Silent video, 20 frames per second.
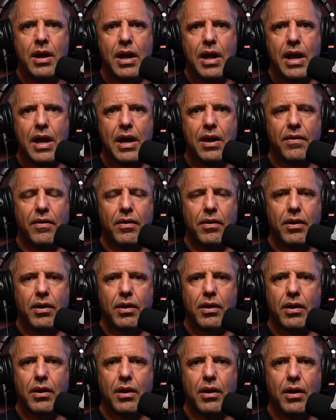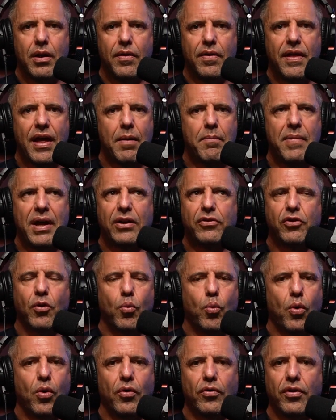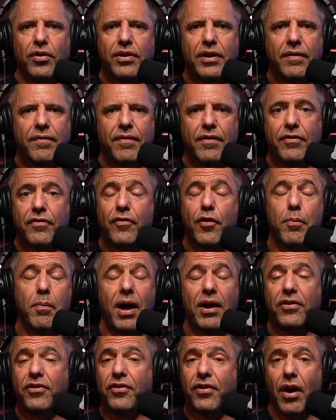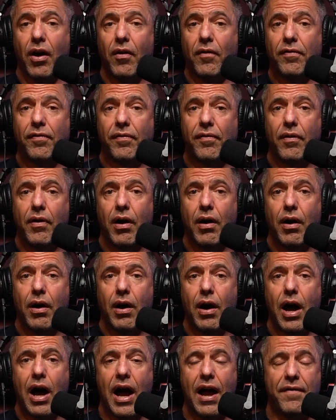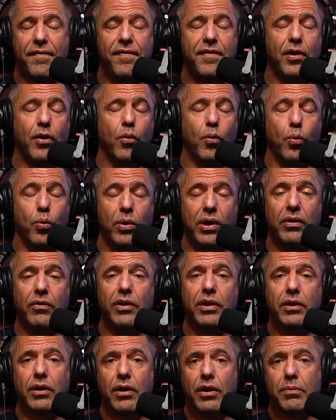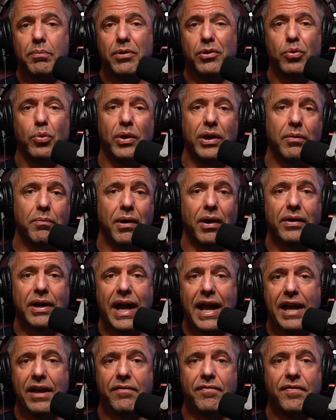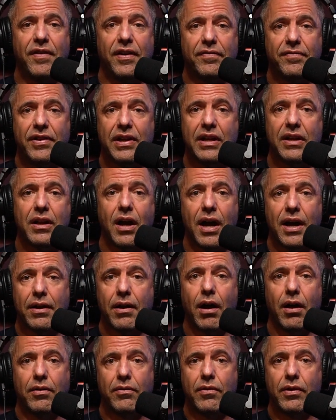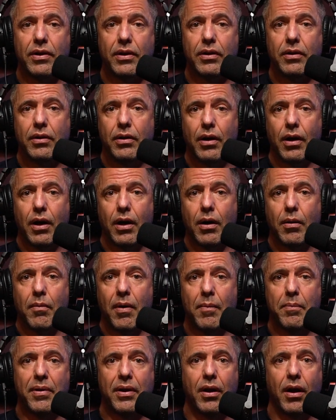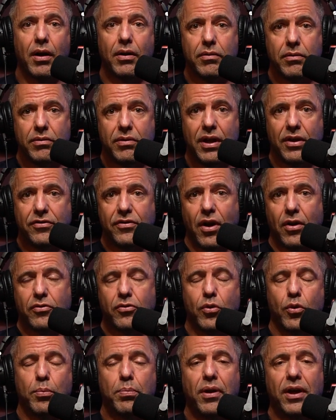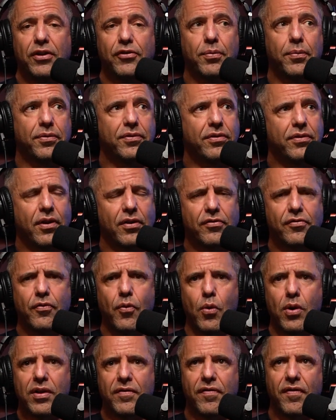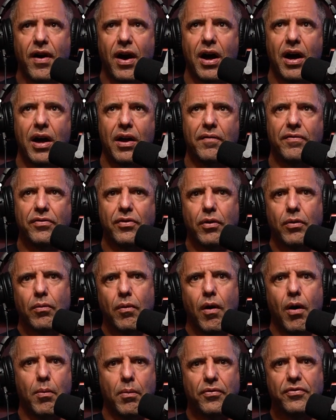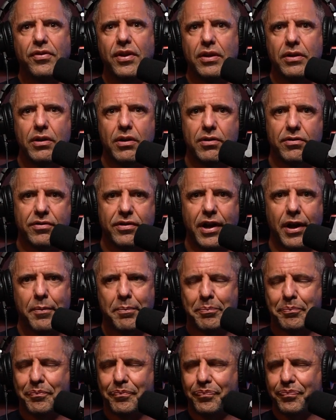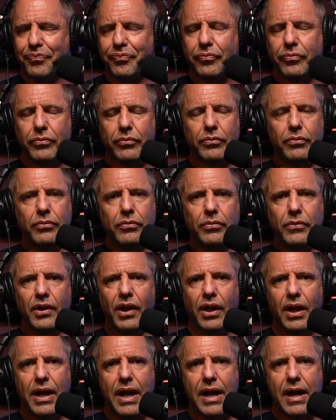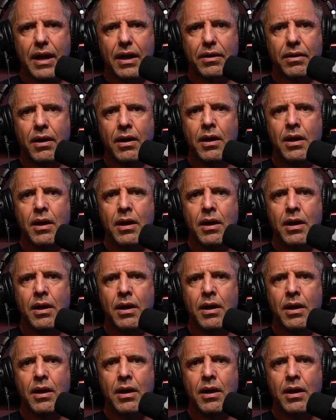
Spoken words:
And that makes a world of difference. For myself, I feel really good between about 850 and 900. I've been on testosterone replacement since I was 45, so almost 10 years now. And